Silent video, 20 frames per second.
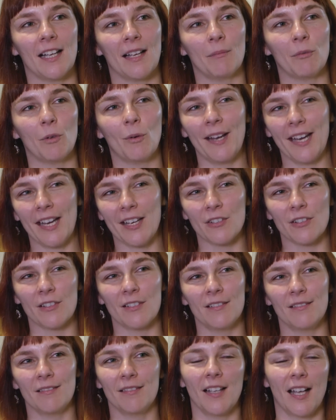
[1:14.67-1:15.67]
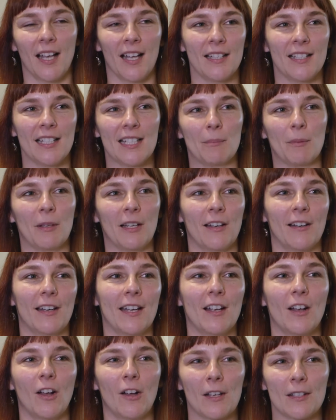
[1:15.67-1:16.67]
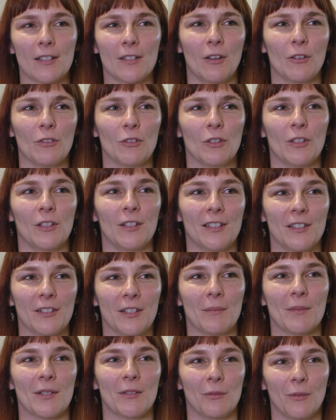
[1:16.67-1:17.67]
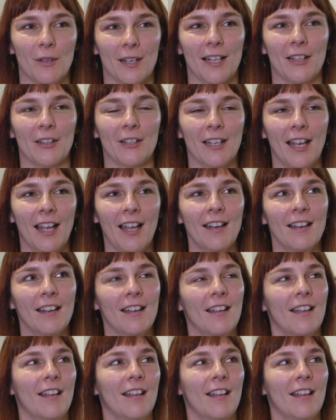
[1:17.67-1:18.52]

I'm quite interdisciplinary and cross-cultural in terms of what I look at.